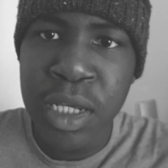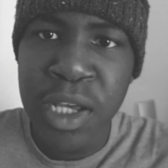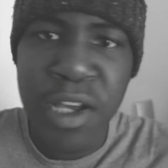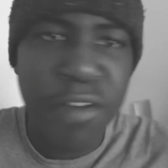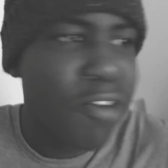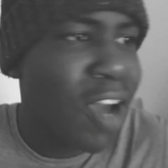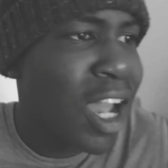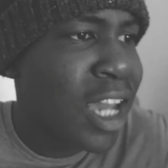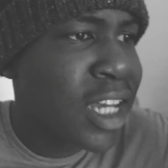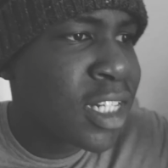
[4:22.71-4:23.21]

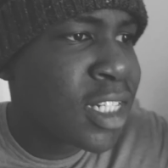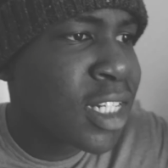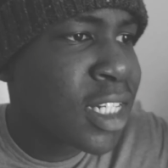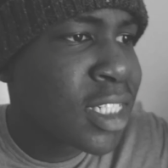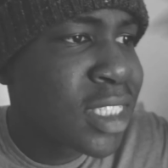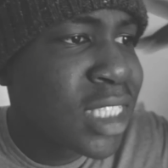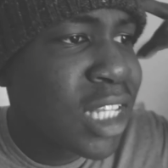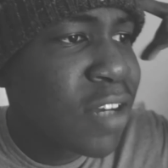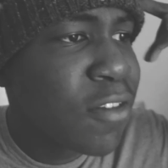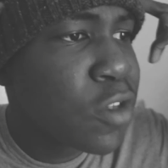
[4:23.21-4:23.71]
Fighting
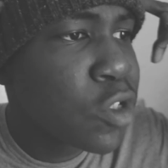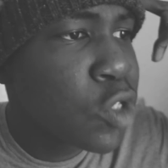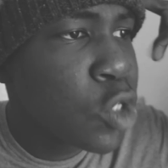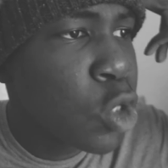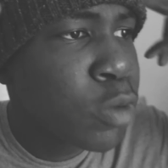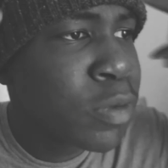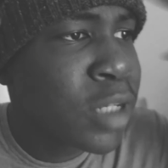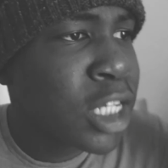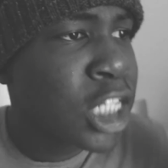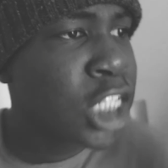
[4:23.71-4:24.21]
has never
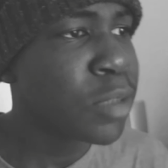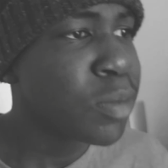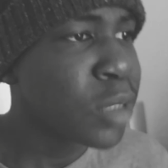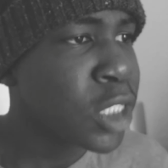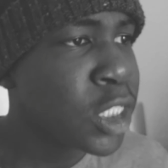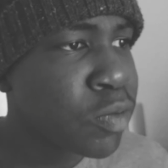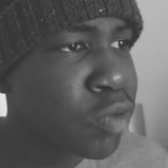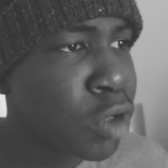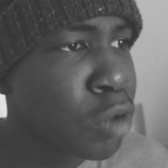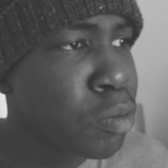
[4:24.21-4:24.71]
solved
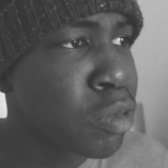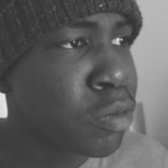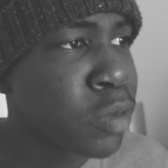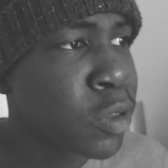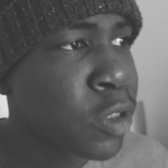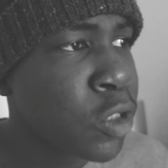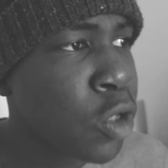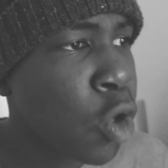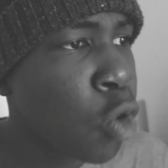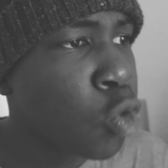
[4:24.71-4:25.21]
anybody's problems.
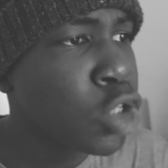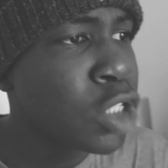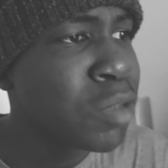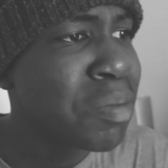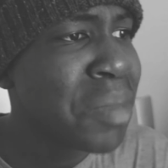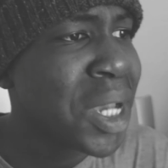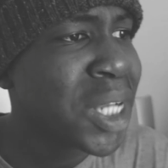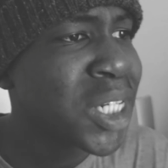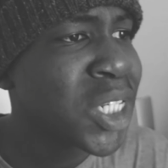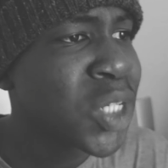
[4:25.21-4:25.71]
It's only
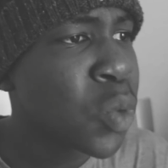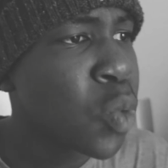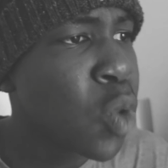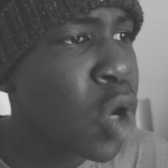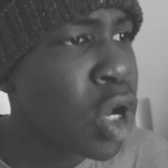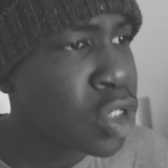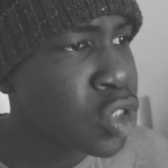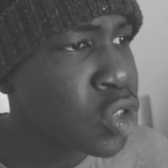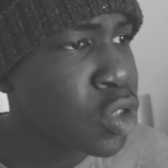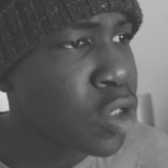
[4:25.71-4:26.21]
made it
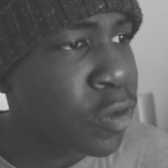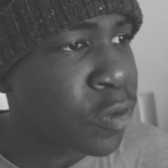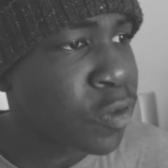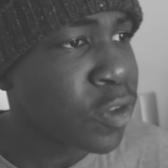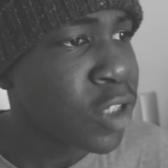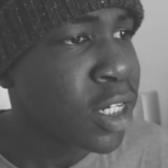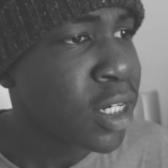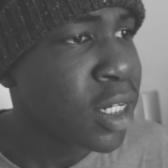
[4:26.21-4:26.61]
worse off.